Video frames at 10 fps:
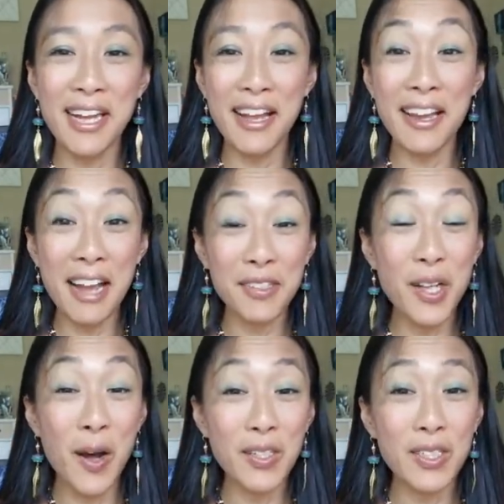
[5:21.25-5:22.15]
announce
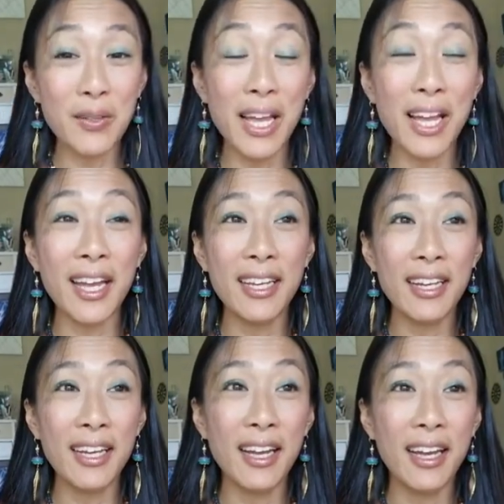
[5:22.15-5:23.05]
also that
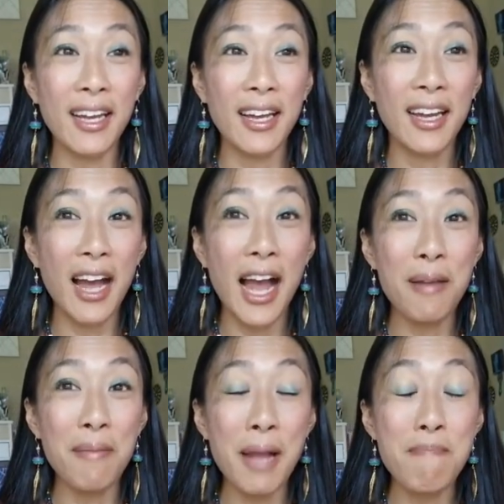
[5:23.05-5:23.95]

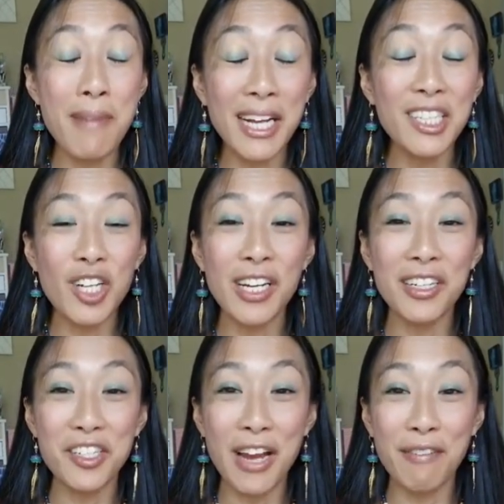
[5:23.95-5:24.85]
I might try
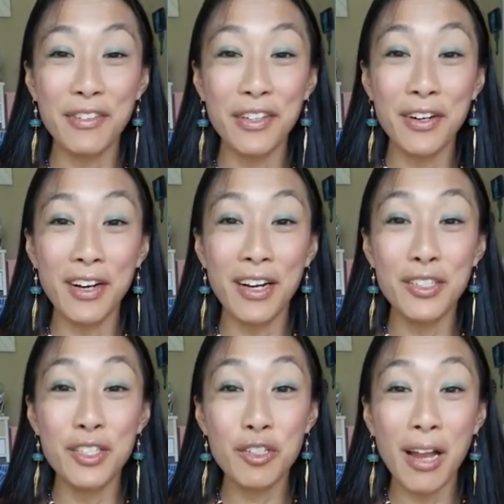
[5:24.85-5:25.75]
to travel.
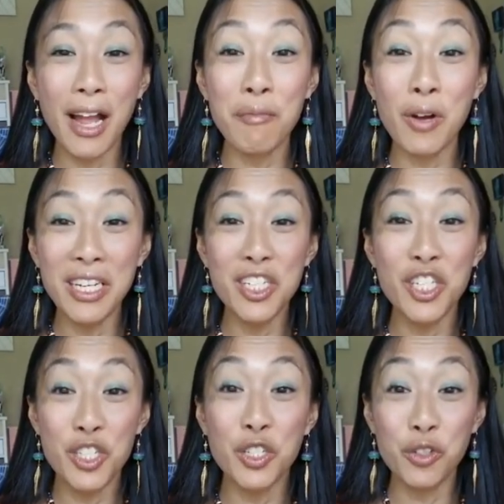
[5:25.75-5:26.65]
I wanted
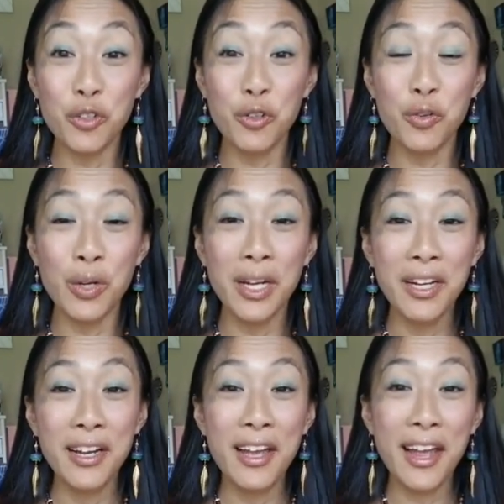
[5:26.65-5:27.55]
to do
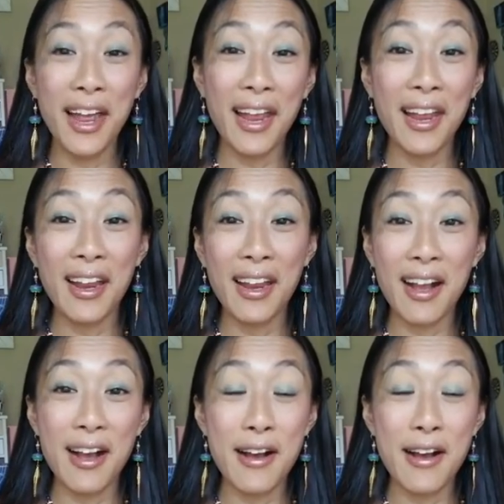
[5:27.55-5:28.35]
a